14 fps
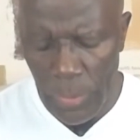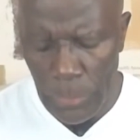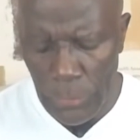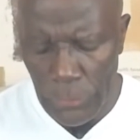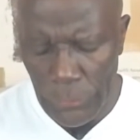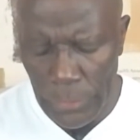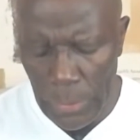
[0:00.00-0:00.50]
the
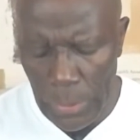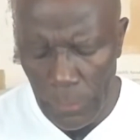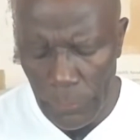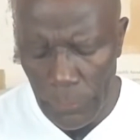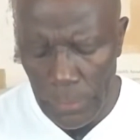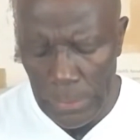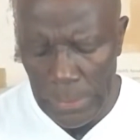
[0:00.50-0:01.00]

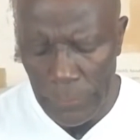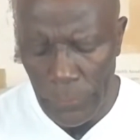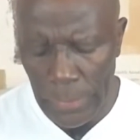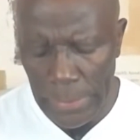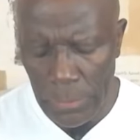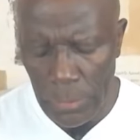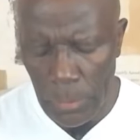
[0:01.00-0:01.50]

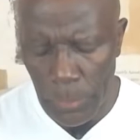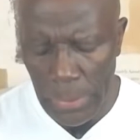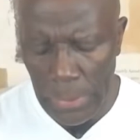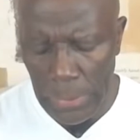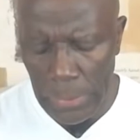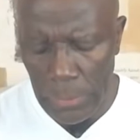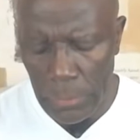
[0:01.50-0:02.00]
self-inflicted
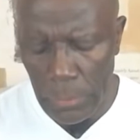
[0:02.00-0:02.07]
pain?